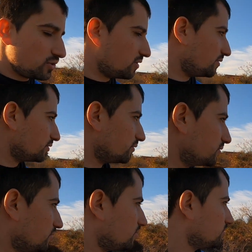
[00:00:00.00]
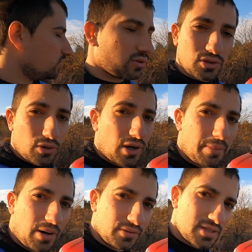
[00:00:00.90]
so I'll not talk
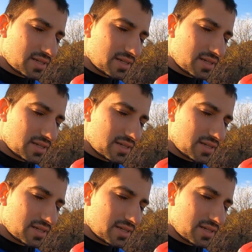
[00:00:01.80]
about